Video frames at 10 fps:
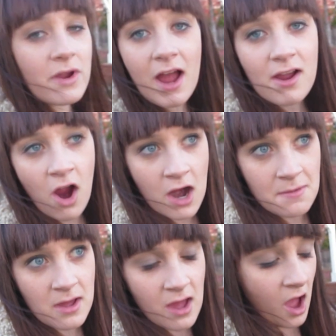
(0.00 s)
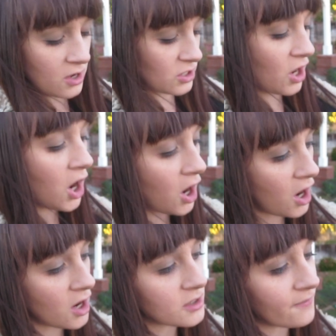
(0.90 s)
We got Karma a
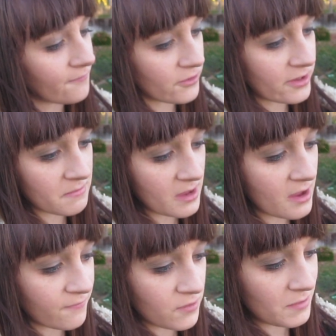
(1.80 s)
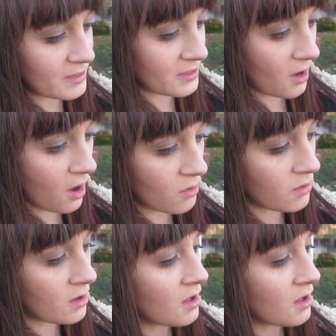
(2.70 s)
Kong Frisbee a few weeks ago,